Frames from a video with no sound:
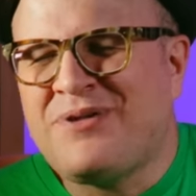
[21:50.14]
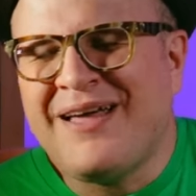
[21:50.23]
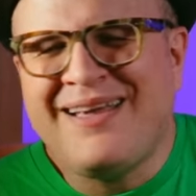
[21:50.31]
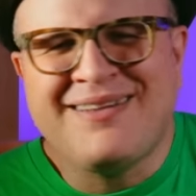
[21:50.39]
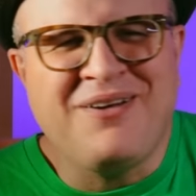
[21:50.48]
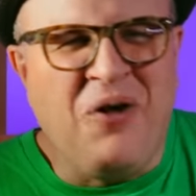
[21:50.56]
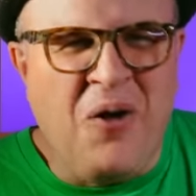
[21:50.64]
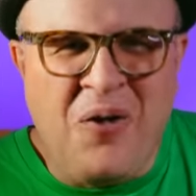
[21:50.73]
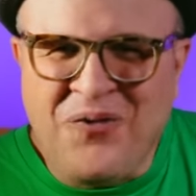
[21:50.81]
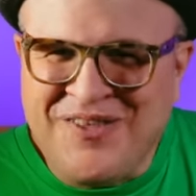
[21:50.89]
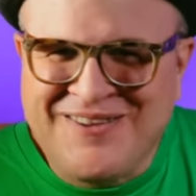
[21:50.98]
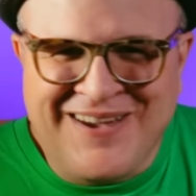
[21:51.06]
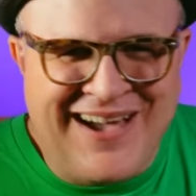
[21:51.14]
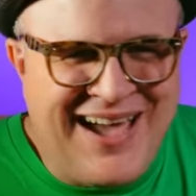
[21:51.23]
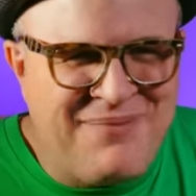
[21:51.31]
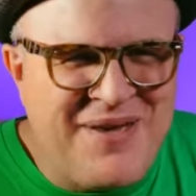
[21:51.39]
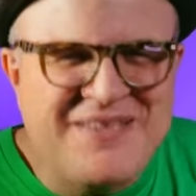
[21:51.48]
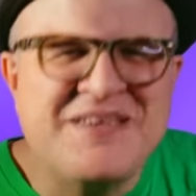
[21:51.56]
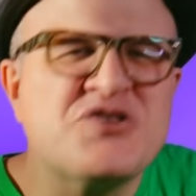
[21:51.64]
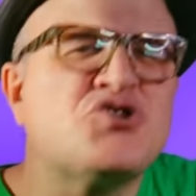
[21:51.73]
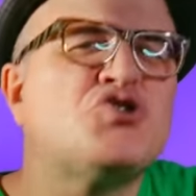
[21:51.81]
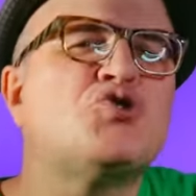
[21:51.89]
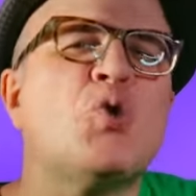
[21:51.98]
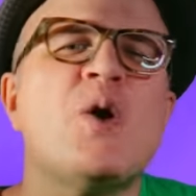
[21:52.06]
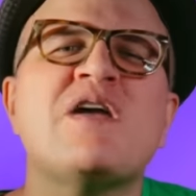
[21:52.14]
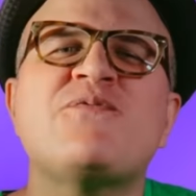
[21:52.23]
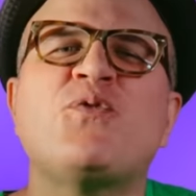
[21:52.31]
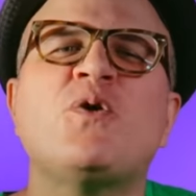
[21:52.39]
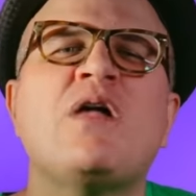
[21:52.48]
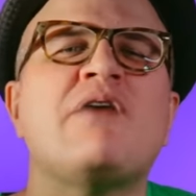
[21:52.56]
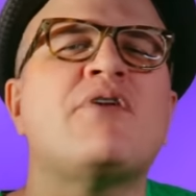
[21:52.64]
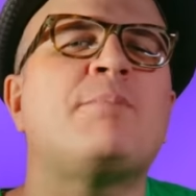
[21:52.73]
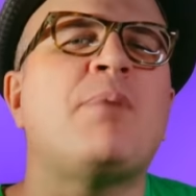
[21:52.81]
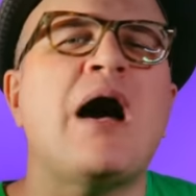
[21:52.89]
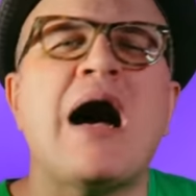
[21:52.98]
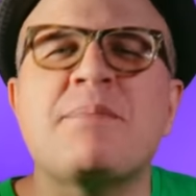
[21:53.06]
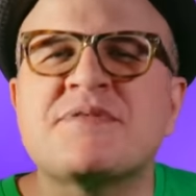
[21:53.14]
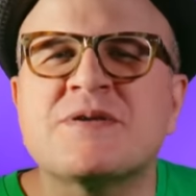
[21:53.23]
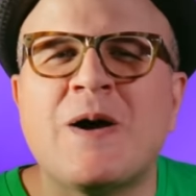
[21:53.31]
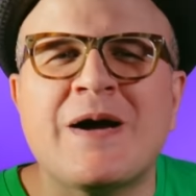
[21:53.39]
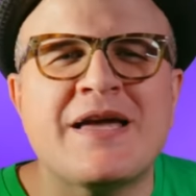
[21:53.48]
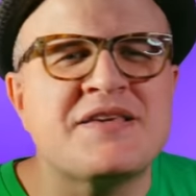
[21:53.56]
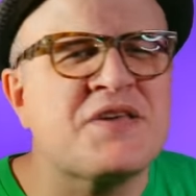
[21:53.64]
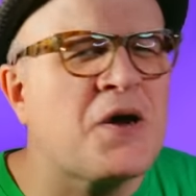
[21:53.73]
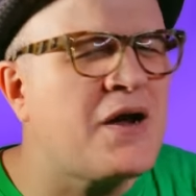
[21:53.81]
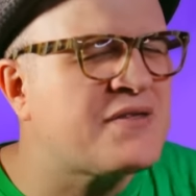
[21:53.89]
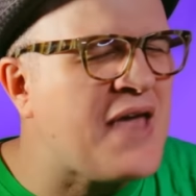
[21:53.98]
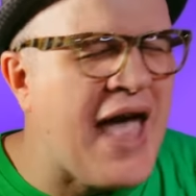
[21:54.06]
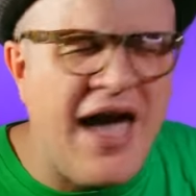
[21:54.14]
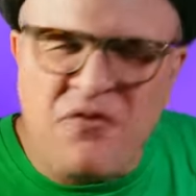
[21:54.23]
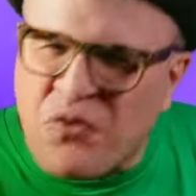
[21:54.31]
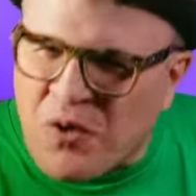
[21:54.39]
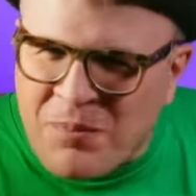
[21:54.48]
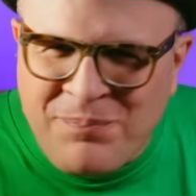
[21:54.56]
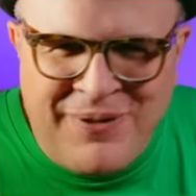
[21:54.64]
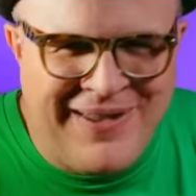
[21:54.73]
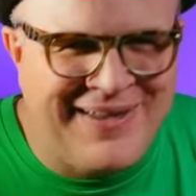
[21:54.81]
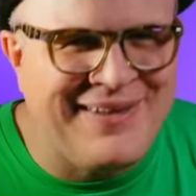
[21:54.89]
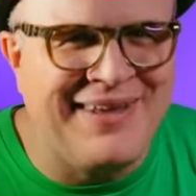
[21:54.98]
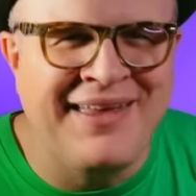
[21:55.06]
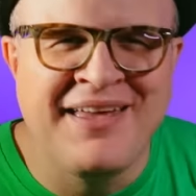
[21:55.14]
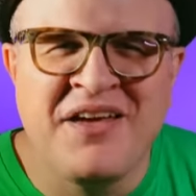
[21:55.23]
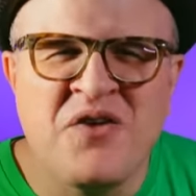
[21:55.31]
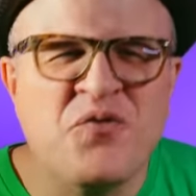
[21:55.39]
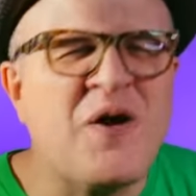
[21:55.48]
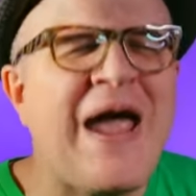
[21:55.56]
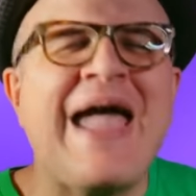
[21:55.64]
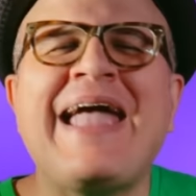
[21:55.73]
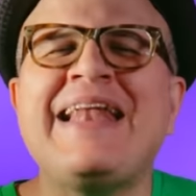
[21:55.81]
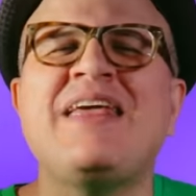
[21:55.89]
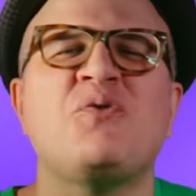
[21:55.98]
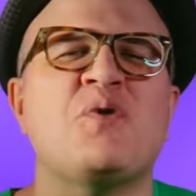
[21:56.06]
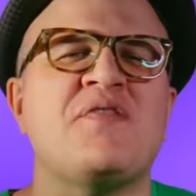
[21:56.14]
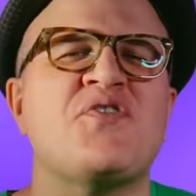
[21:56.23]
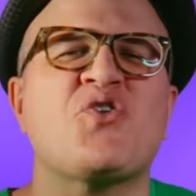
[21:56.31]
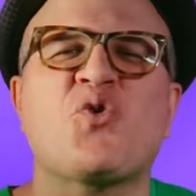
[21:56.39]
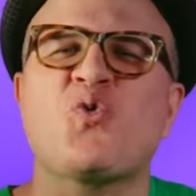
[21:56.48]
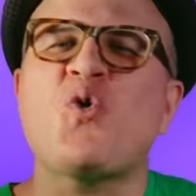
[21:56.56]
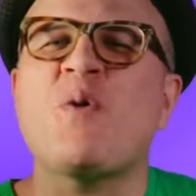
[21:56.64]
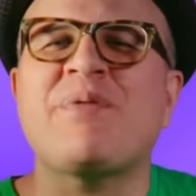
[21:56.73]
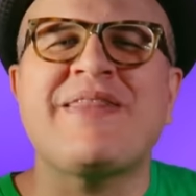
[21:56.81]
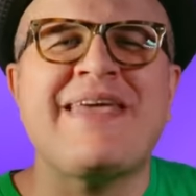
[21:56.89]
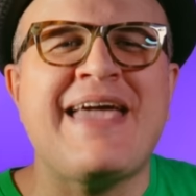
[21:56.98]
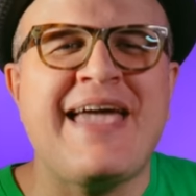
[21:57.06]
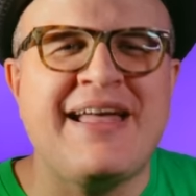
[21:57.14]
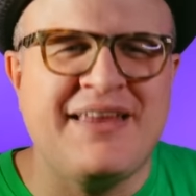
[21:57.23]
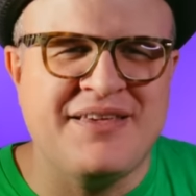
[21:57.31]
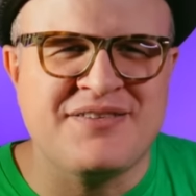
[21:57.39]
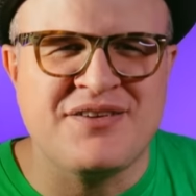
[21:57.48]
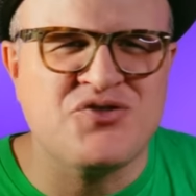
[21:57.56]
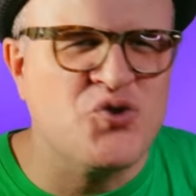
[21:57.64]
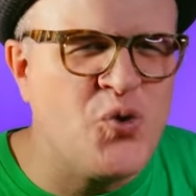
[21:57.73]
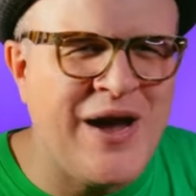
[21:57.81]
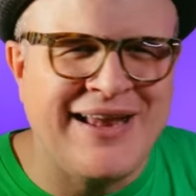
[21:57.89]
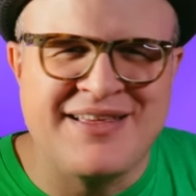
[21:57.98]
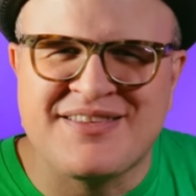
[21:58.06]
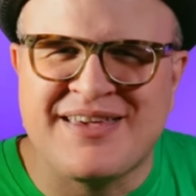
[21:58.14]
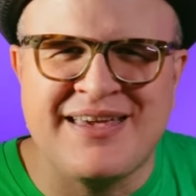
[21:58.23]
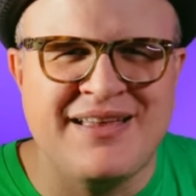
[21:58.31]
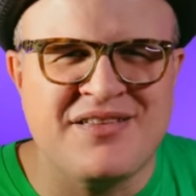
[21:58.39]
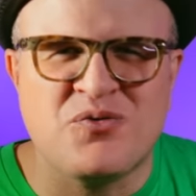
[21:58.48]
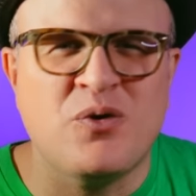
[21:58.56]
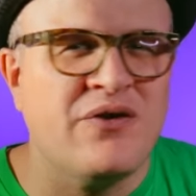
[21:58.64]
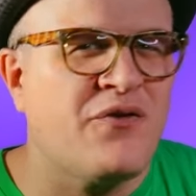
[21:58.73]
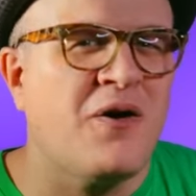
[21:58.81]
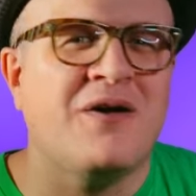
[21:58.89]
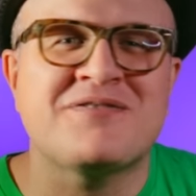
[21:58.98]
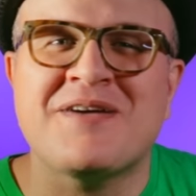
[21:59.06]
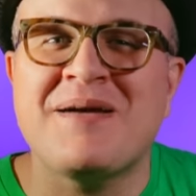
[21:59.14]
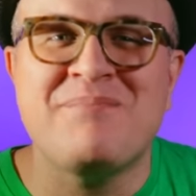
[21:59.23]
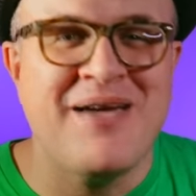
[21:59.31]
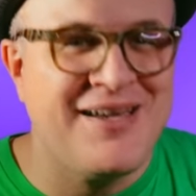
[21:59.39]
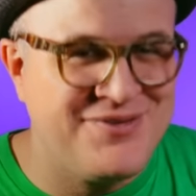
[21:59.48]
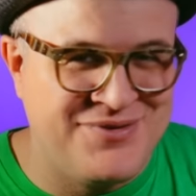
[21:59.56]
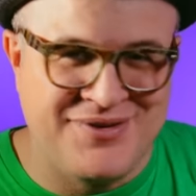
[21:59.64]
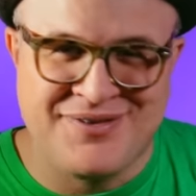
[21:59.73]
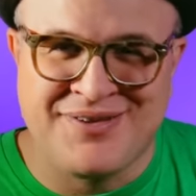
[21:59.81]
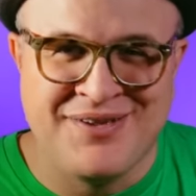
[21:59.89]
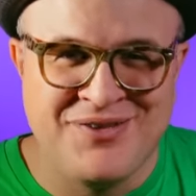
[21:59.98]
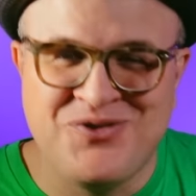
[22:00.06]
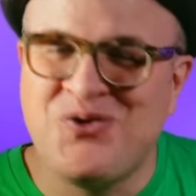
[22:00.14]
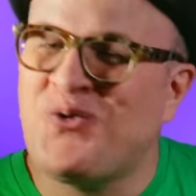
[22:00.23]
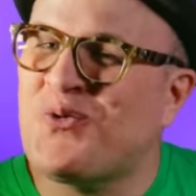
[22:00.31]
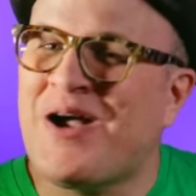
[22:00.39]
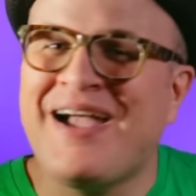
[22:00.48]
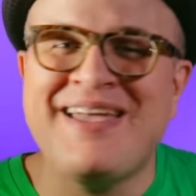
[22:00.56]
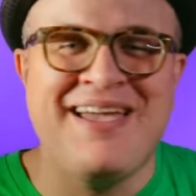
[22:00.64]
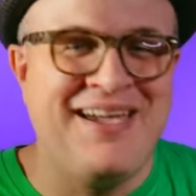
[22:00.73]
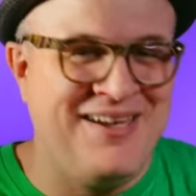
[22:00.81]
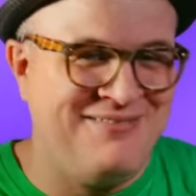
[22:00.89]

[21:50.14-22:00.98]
played it all the time. It's as joyful of a pop song as there has ever been. For anyone that grew up in the eighties, a true eighties kid, it's one of our all-time mantras, Too-Rye-Ay.